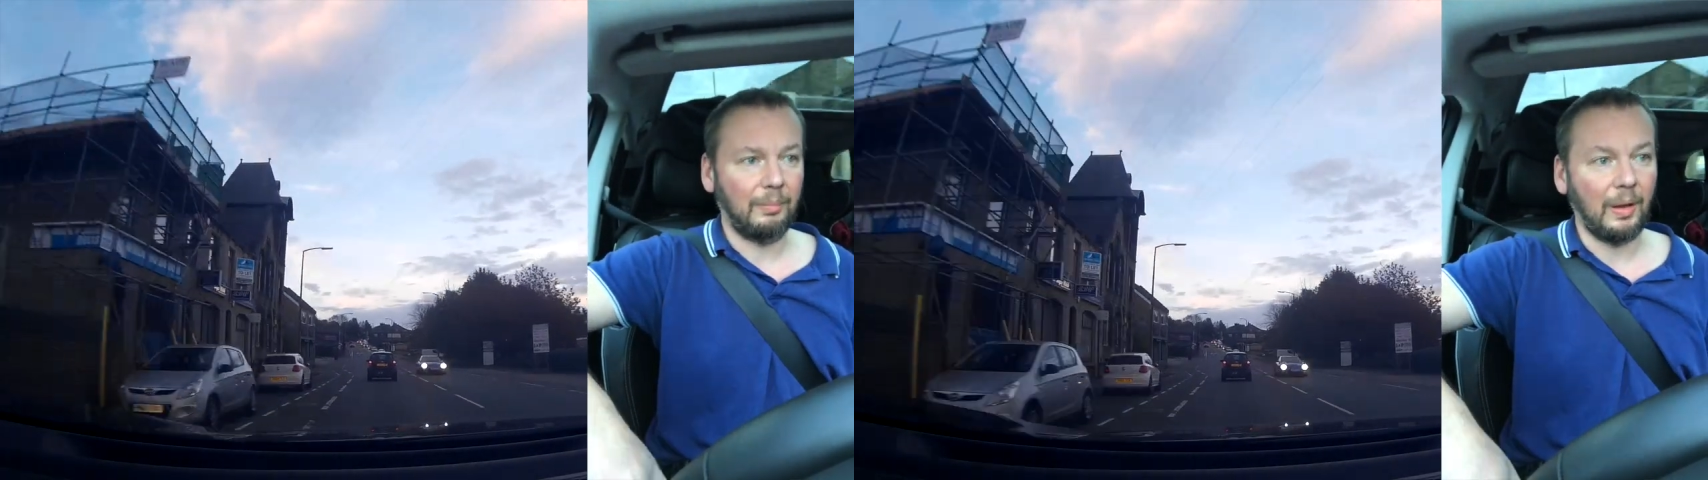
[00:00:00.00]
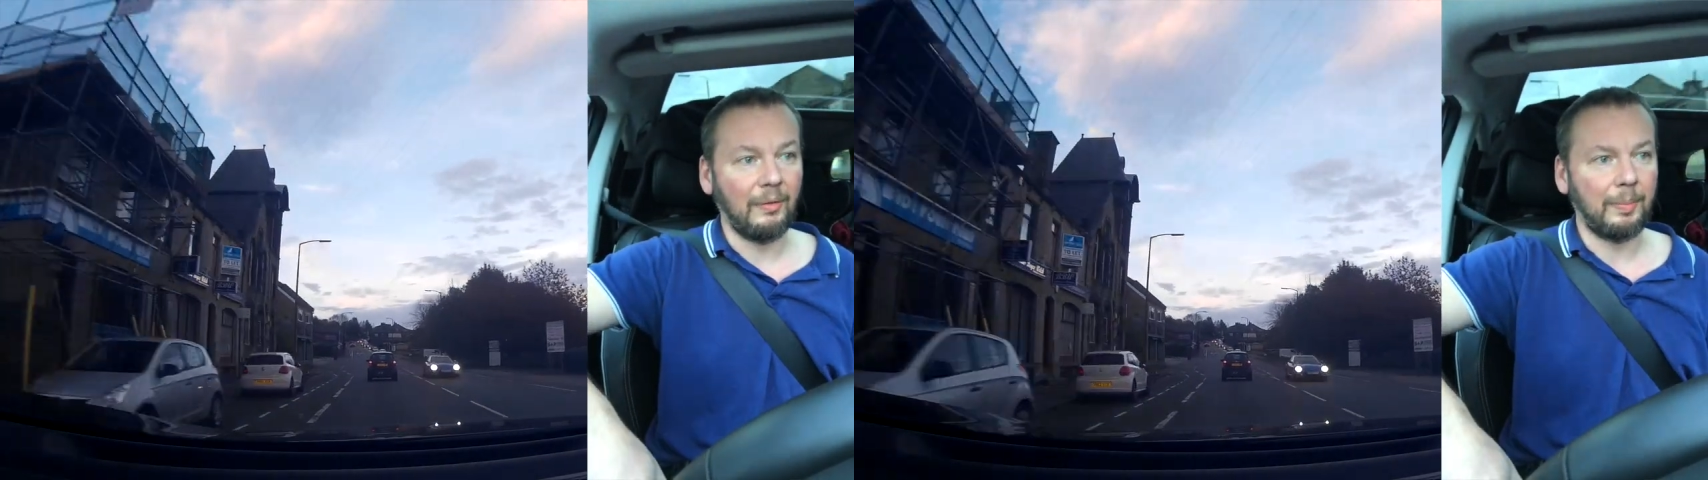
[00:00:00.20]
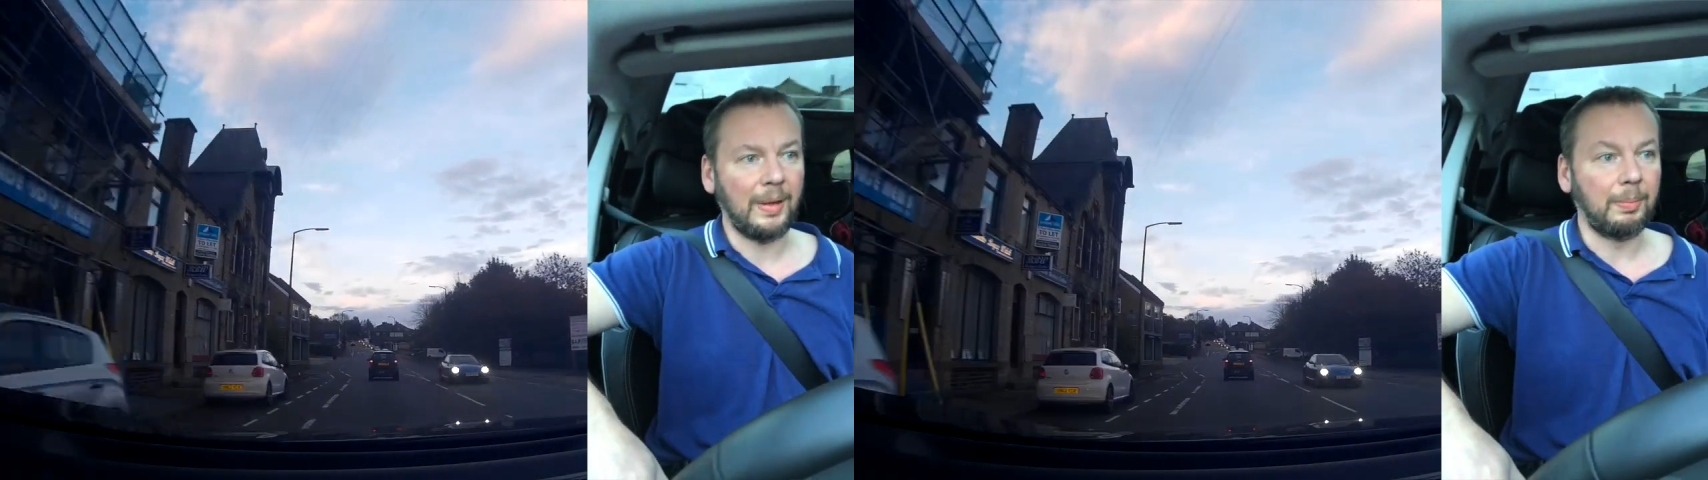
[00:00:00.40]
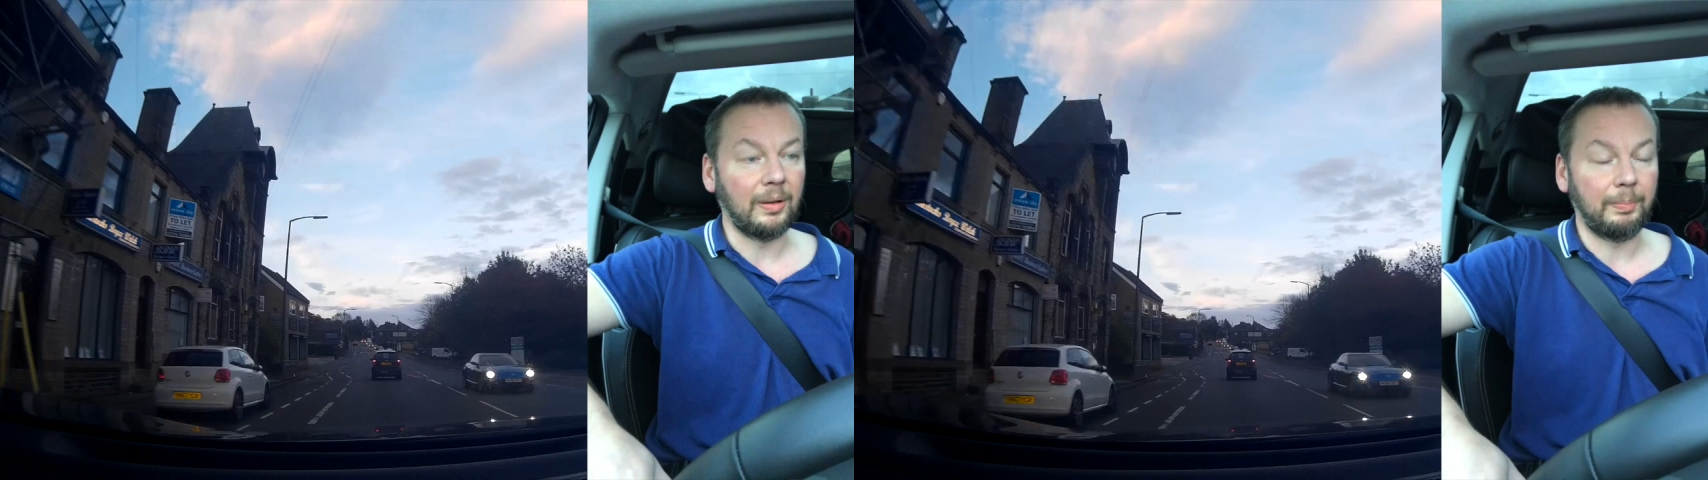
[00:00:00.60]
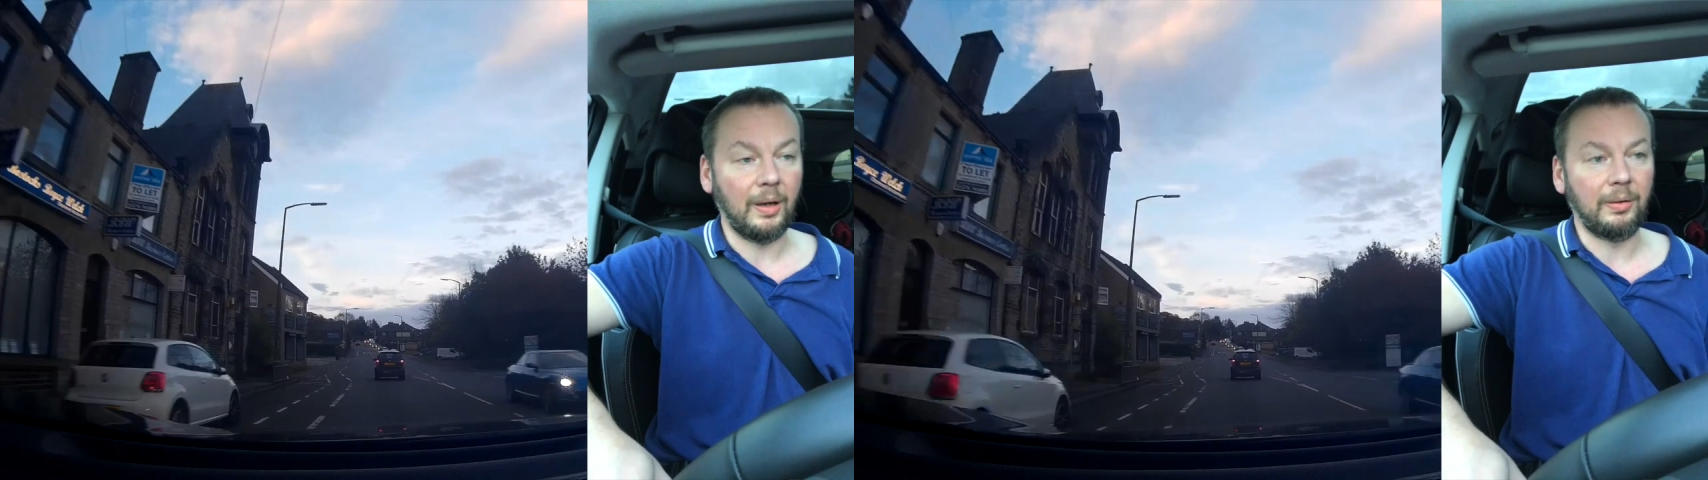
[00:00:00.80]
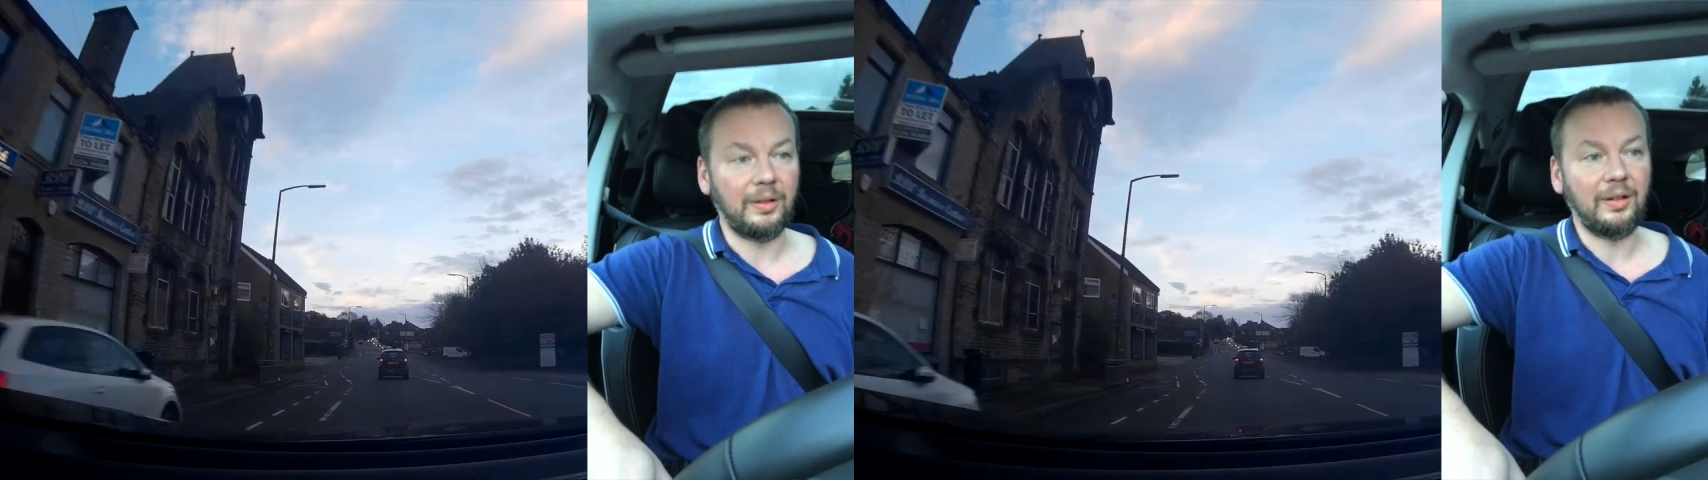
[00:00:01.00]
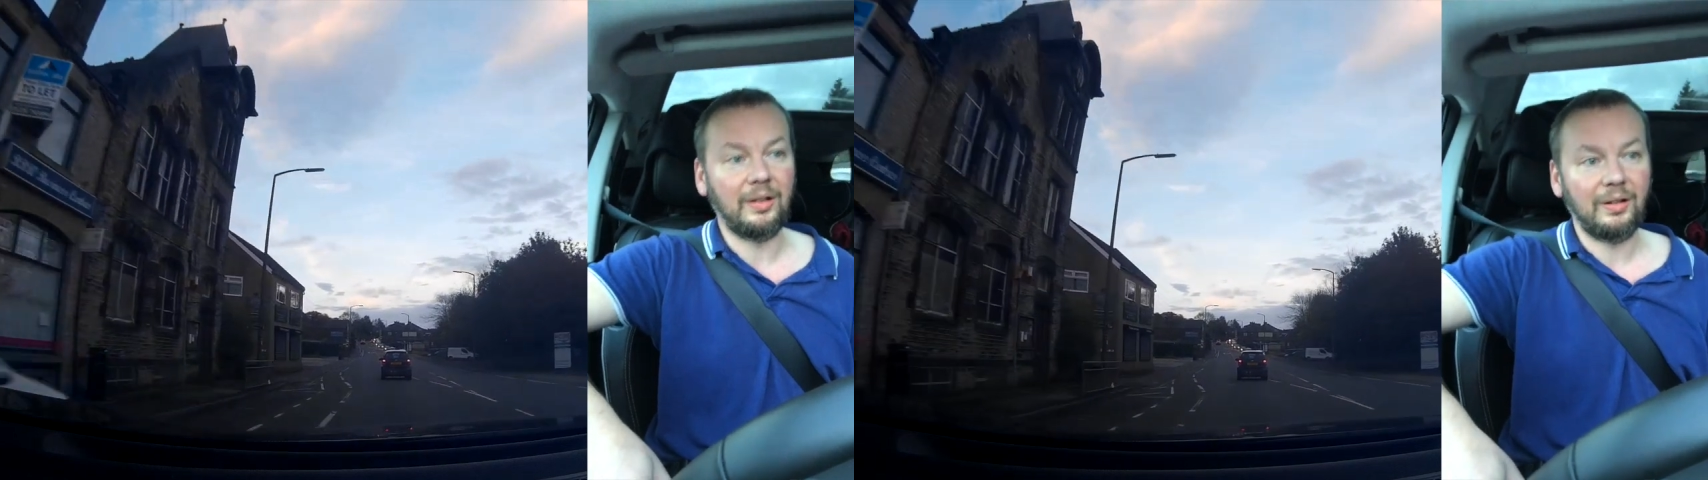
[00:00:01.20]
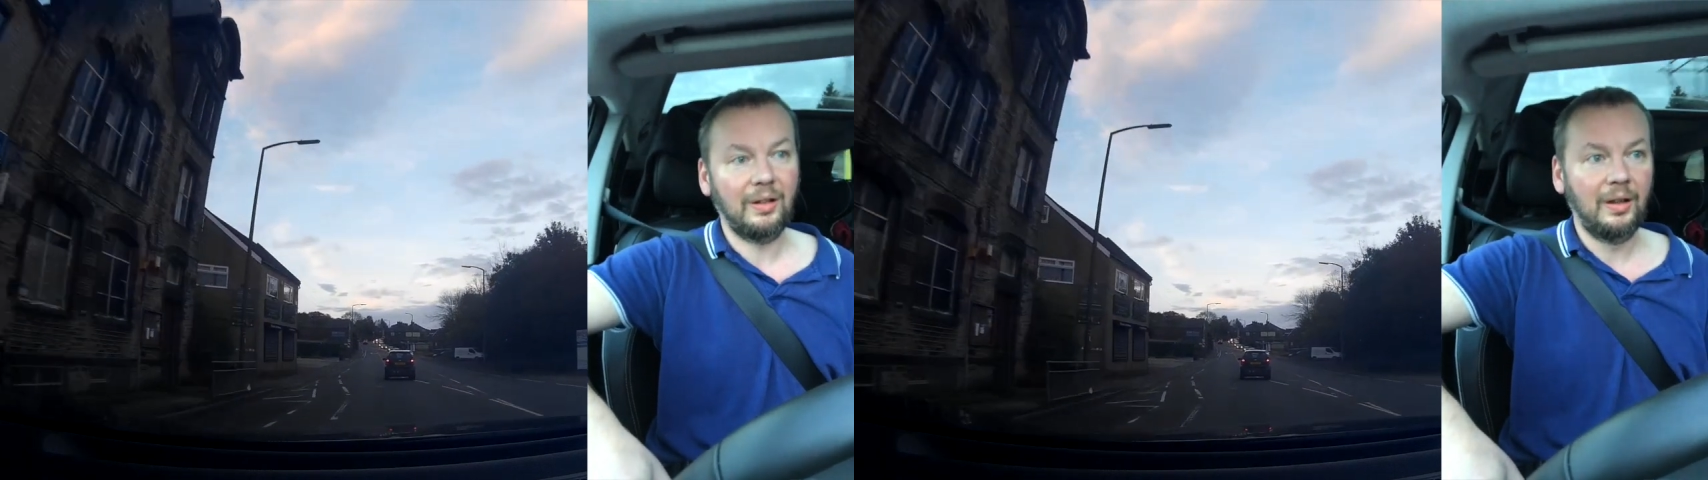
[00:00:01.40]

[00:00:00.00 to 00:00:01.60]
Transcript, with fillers: other people's posts.